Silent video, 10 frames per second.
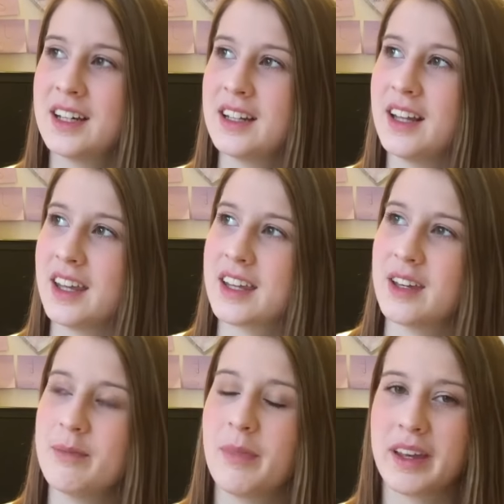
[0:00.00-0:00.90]

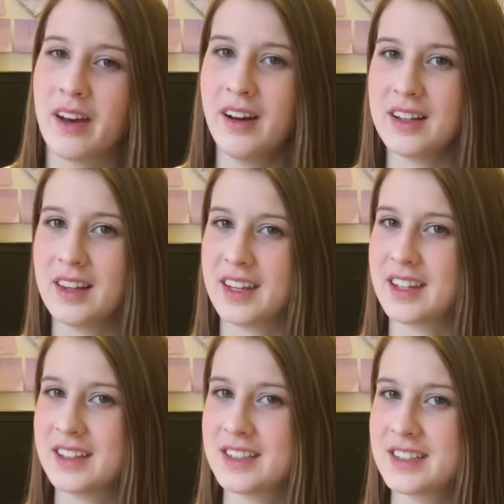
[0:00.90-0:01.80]
like in my gut,
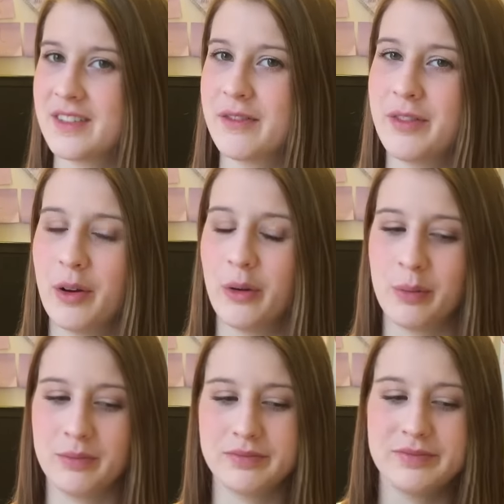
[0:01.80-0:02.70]
like it just didn't feel
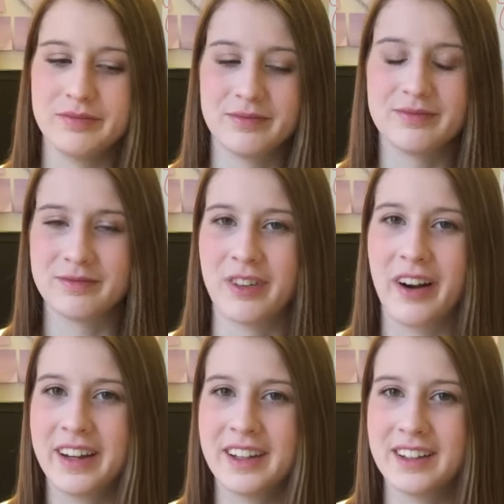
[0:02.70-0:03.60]

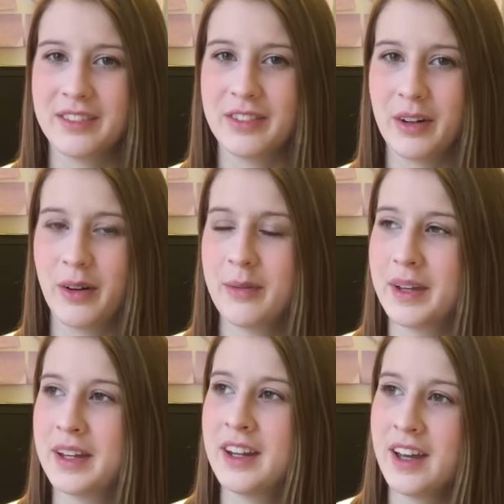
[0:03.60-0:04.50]
right, if you know what I
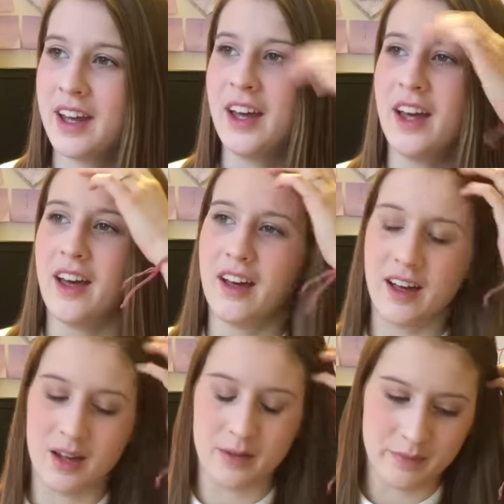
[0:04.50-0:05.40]

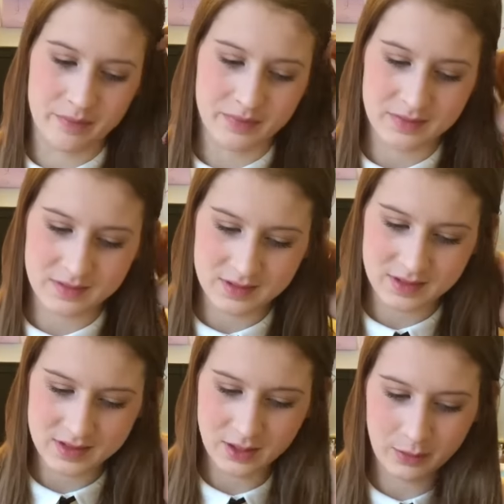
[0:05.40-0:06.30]
mean.
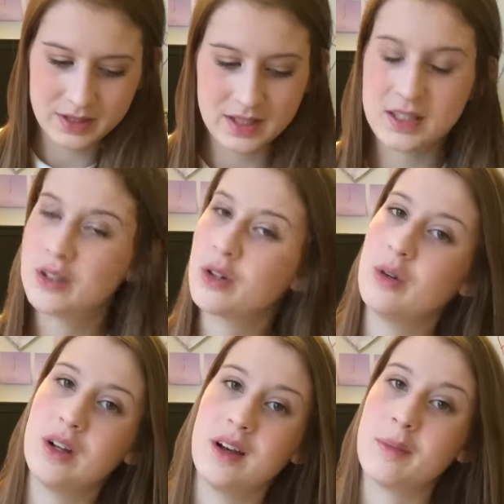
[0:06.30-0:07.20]
So we did
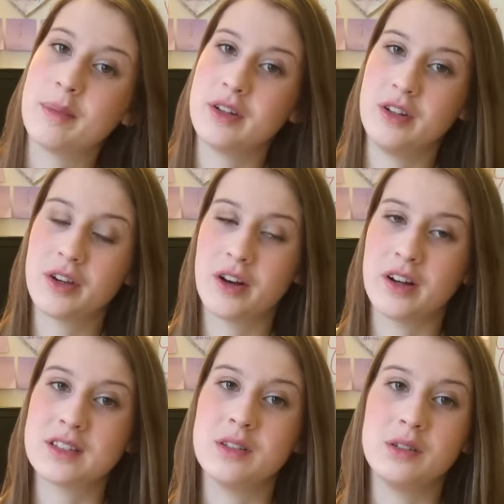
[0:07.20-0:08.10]
call up
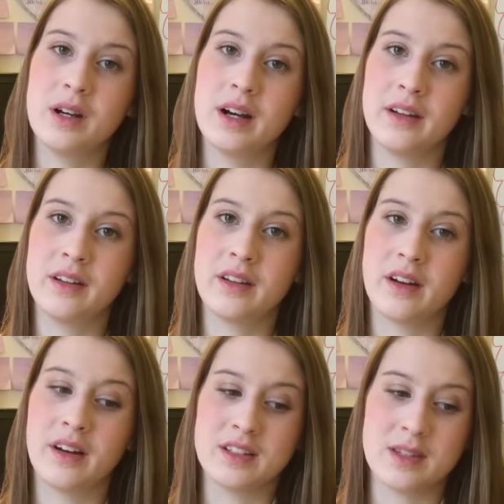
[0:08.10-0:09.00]
Newcastle and
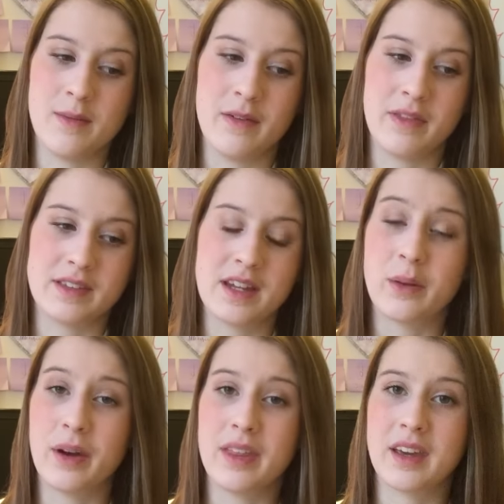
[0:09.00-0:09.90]
I asked them if there's
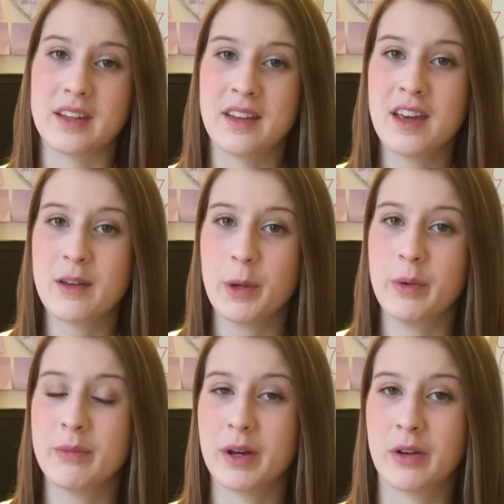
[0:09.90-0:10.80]
any way they could take me
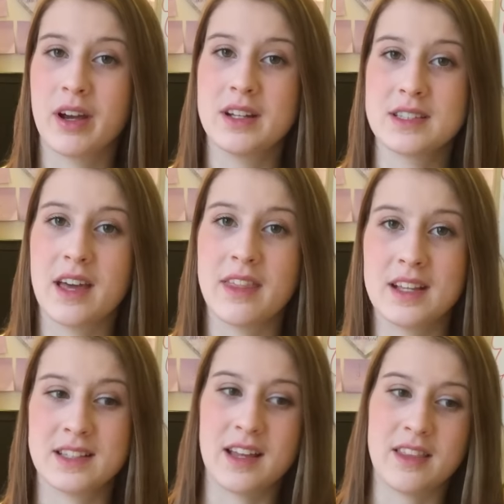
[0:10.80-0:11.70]
with my grades, and
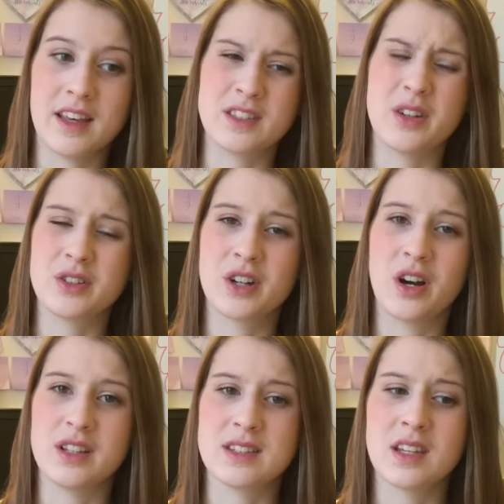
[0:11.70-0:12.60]
they said there's no
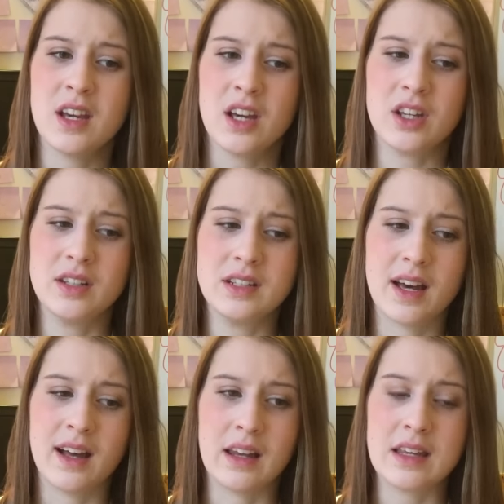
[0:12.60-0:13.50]
chance, you need
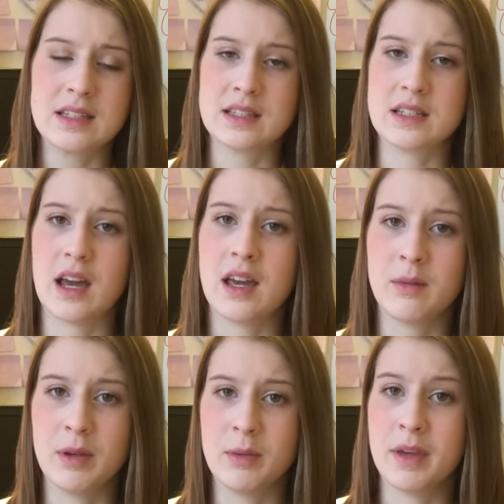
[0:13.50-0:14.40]
at least
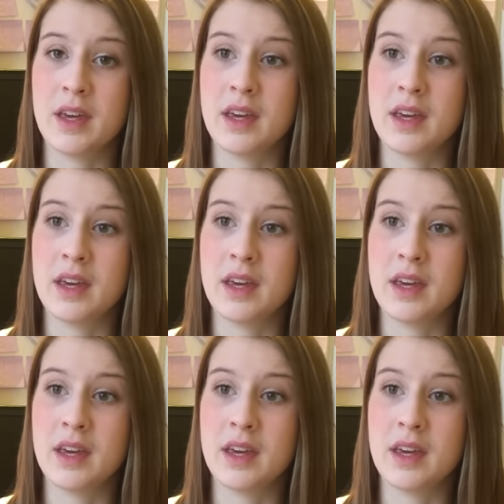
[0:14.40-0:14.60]
ABB